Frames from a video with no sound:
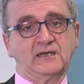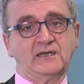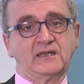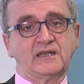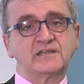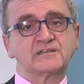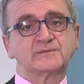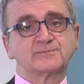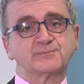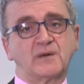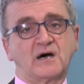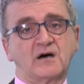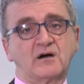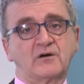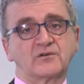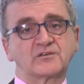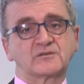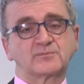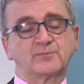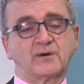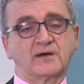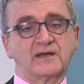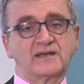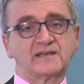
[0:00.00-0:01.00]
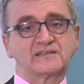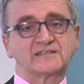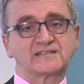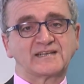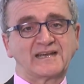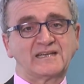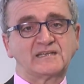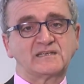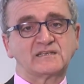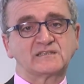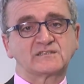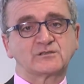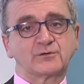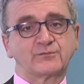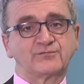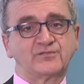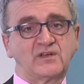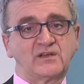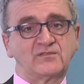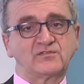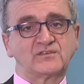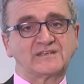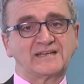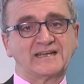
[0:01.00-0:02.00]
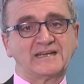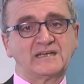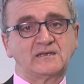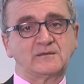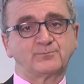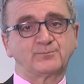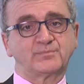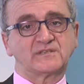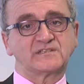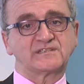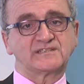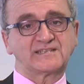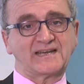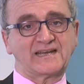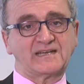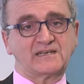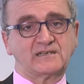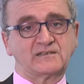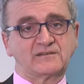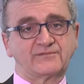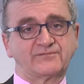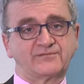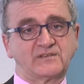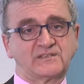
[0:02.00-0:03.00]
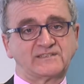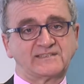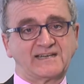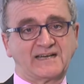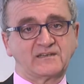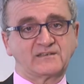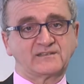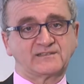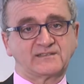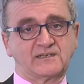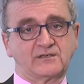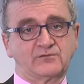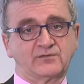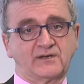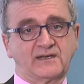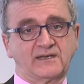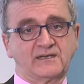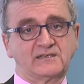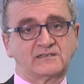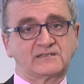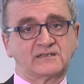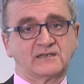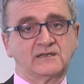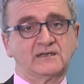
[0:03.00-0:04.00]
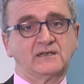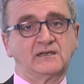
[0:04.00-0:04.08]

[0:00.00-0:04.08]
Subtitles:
is marked by a 10 to 15% fatality rate